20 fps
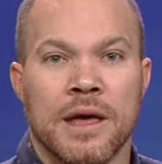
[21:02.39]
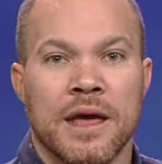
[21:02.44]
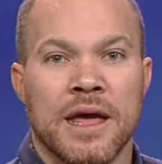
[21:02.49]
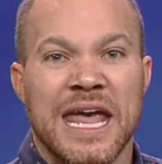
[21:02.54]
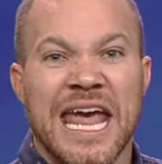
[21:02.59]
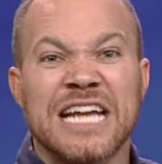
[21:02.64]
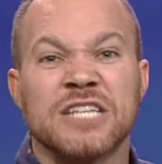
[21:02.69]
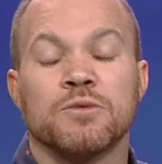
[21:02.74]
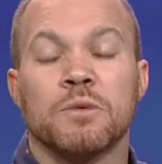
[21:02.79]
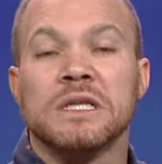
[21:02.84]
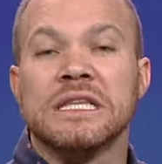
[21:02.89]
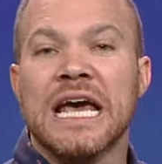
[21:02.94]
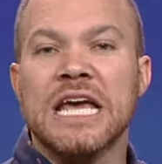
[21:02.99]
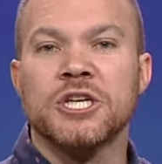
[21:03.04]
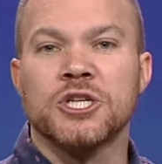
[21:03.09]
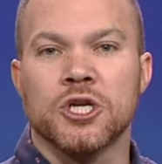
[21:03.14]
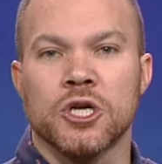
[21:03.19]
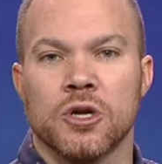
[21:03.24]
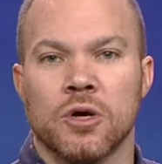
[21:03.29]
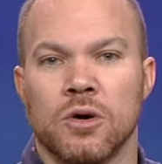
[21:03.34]
It's
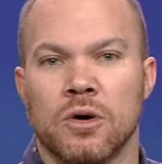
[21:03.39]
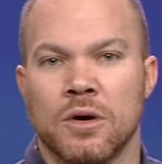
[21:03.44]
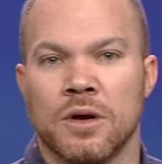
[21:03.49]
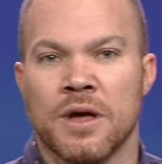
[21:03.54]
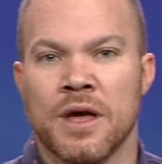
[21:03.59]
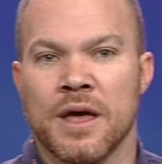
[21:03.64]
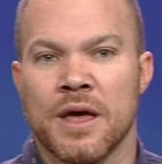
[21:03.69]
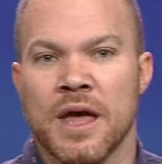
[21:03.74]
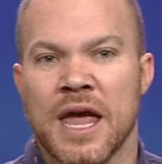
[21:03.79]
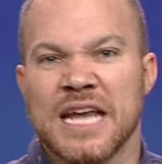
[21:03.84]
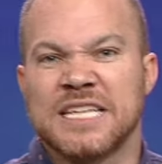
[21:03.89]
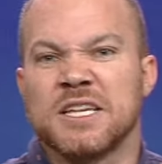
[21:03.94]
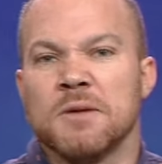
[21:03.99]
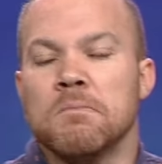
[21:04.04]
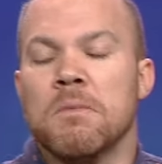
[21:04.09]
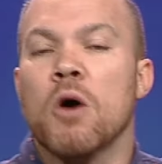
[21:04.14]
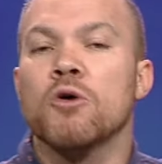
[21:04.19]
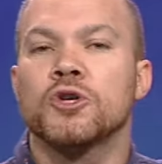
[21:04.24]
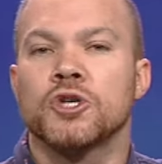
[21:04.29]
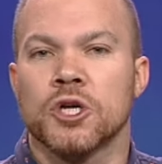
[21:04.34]
relational. It's
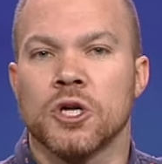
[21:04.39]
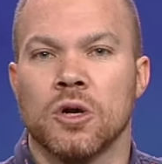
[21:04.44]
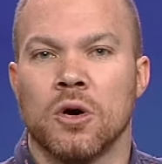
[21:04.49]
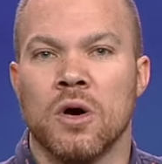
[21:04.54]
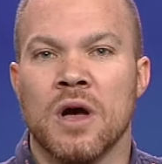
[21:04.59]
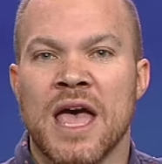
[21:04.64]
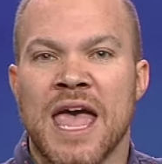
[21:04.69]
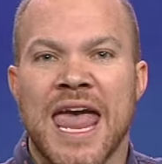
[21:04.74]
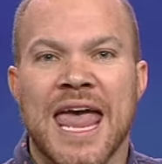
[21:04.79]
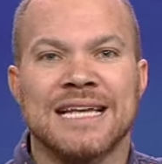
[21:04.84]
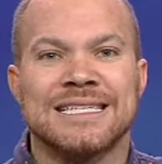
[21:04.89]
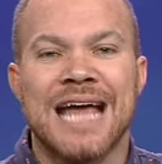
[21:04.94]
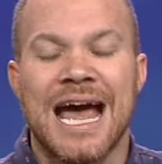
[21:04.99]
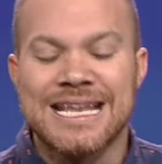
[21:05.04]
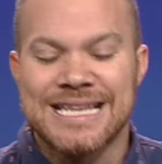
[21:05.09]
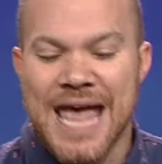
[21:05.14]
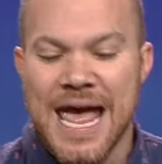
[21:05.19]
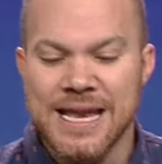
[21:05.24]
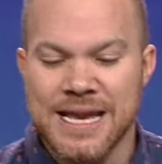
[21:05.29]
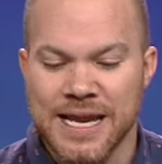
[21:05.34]
emotional. It's
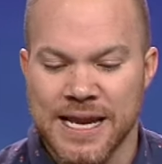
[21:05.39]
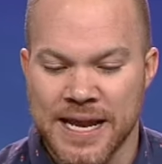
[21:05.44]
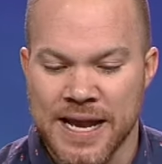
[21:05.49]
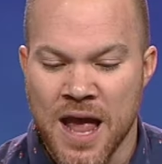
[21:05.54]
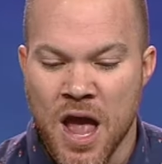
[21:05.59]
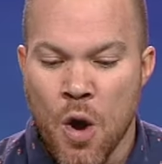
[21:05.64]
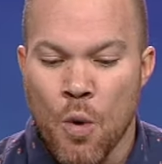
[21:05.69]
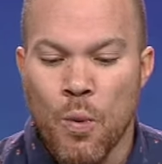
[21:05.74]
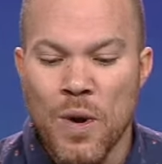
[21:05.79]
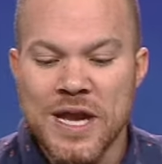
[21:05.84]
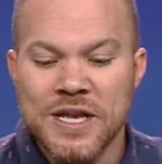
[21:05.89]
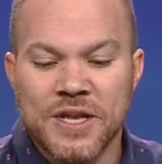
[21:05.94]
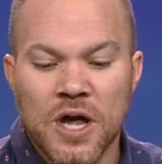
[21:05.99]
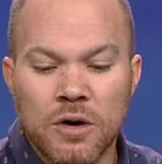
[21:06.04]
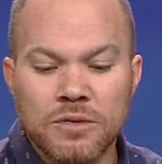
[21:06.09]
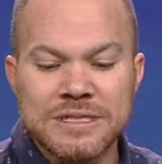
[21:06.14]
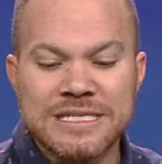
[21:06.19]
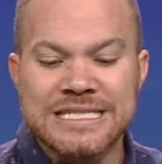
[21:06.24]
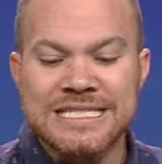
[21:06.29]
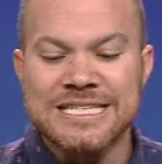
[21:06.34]
identity. We
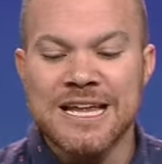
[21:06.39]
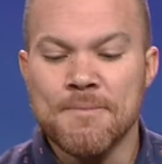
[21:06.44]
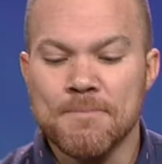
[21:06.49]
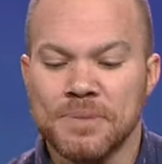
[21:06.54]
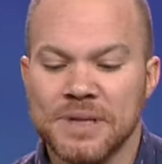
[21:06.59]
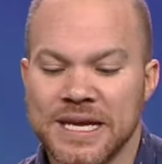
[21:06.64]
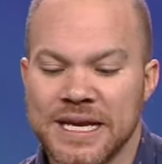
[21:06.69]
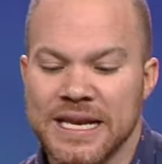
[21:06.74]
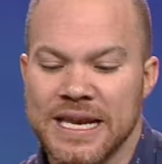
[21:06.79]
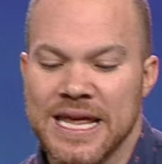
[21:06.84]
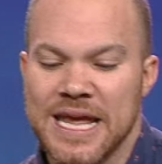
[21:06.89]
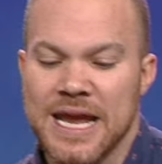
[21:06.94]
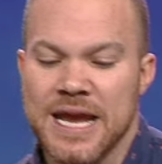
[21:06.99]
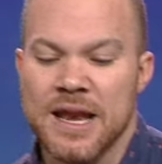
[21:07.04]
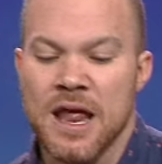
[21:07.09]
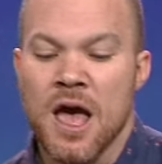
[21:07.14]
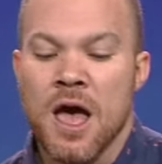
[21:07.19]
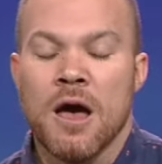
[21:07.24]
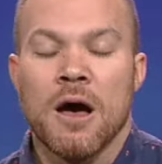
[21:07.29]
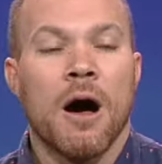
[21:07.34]
don't simply
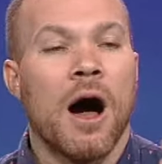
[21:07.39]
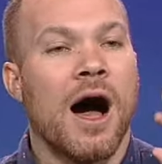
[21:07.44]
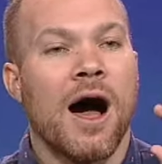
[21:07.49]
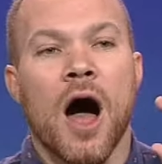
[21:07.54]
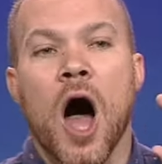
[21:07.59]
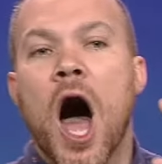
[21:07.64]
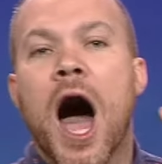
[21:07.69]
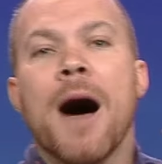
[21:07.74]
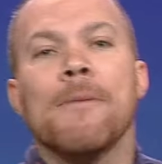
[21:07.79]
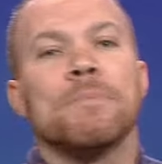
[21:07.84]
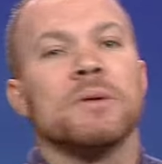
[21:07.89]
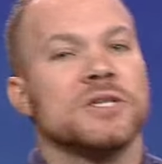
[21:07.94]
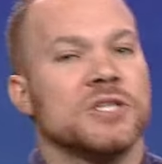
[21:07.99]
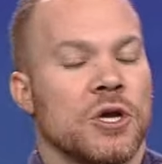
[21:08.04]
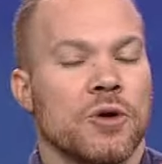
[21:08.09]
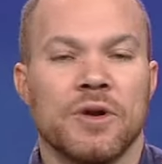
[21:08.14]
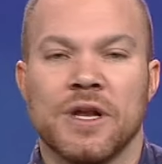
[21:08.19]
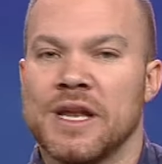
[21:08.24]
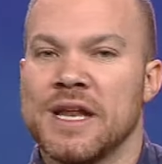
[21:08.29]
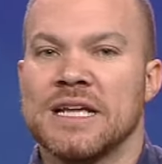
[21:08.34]
need
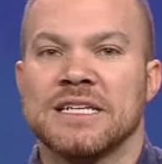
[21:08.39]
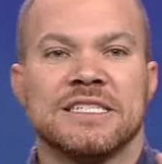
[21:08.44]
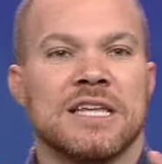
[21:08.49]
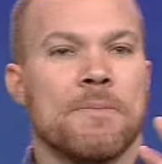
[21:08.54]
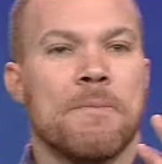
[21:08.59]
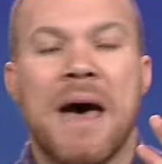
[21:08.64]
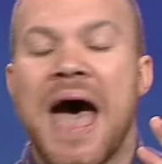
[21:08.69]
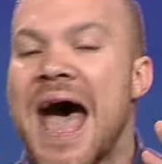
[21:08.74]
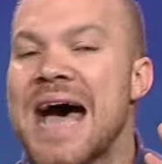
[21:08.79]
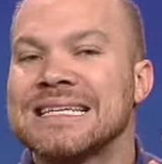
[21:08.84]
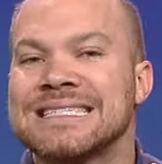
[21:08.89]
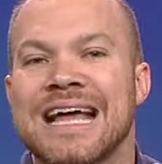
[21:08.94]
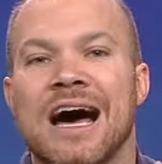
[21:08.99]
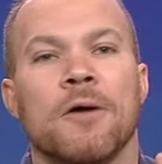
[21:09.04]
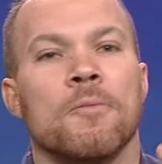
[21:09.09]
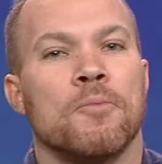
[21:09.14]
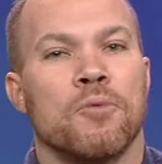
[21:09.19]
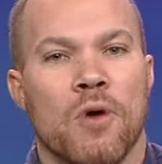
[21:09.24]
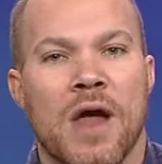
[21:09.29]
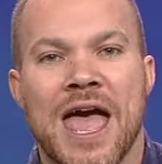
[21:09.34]
opportunities to pass
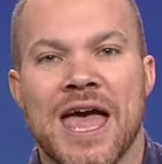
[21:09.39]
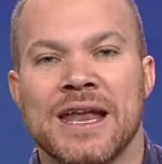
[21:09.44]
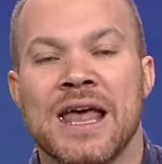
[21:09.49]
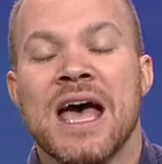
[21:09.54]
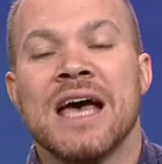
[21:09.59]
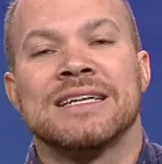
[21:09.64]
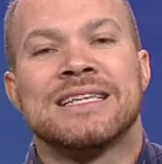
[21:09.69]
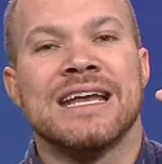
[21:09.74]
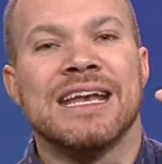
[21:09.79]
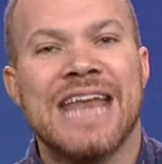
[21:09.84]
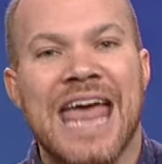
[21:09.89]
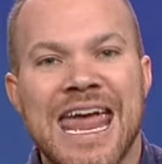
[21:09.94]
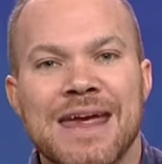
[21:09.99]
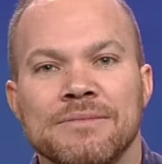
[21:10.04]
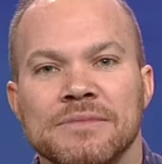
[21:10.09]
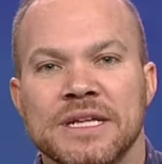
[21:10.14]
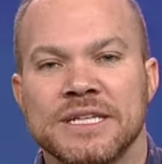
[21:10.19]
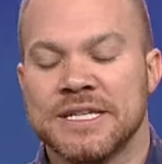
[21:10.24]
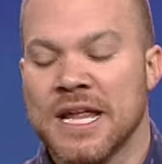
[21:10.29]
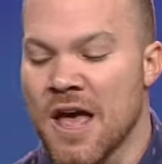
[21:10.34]
out bread to
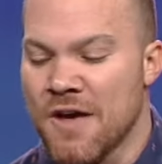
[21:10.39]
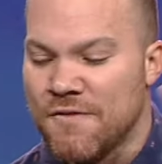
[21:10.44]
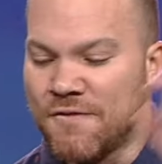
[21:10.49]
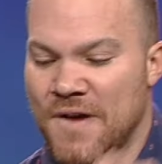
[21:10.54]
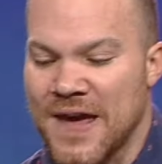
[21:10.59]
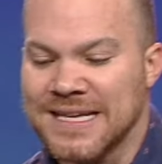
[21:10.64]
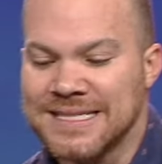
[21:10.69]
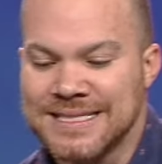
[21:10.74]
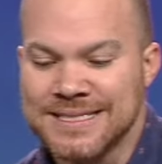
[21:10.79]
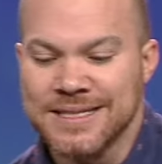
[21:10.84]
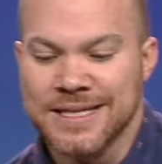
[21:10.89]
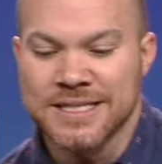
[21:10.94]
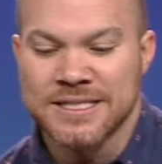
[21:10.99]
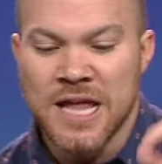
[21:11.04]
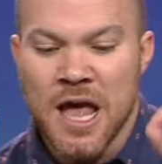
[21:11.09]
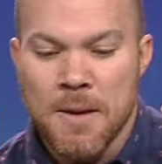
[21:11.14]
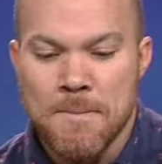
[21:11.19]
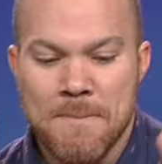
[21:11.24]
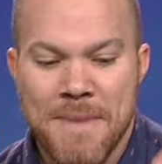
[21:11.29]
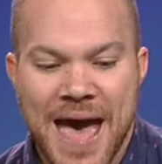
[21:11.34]
nameless, faceless
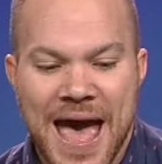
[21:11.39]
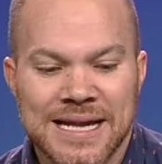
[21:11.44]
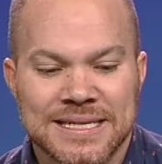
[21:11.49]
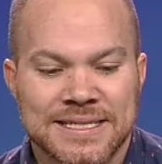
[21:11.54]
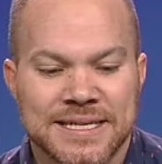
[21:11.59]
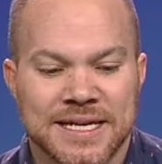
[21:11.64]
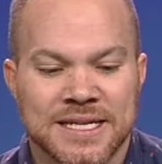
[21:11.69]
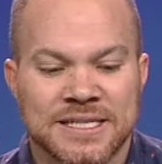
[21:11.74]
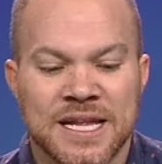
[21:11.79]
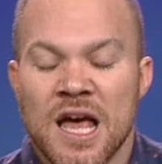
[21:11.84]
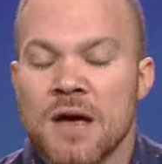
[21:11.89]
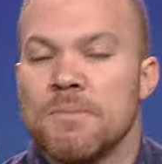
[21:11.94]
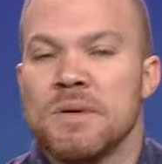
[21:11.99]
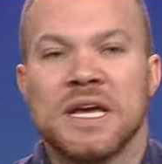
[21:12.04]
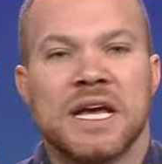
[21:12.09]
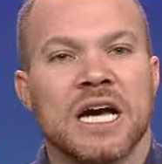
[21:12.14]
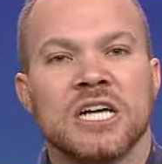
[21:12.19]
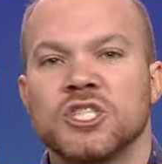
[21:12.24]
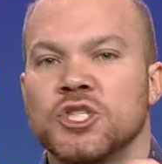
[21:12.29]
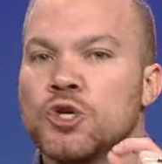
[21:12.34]
masses,
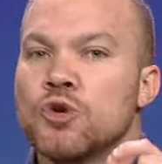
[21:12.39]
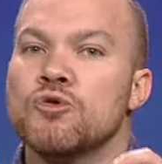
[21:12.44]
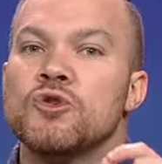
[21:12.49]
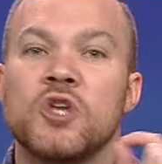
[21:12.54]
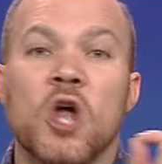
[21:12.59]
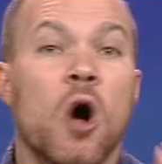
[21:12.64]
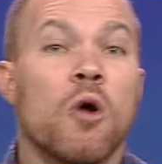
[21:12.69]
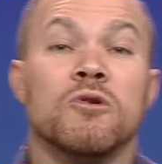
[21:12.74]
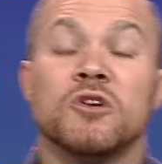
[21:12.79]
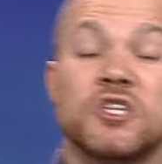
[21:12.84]
because you don't